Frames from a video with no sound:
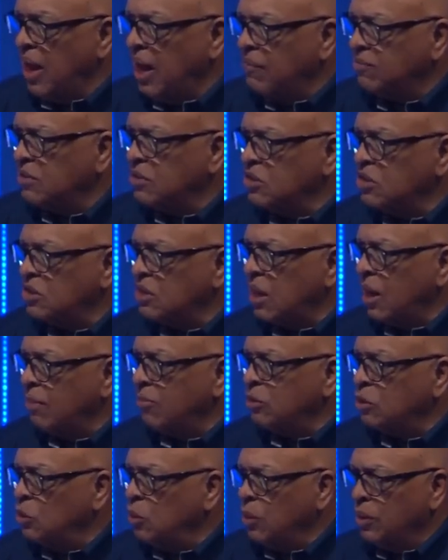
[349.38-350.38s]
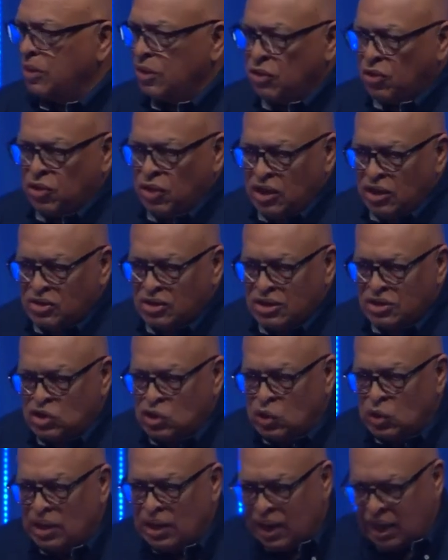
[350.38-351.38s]
you have to stop doing the things
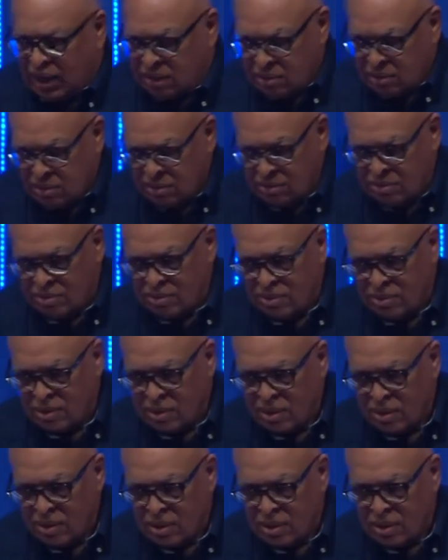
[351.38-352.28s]
that you can do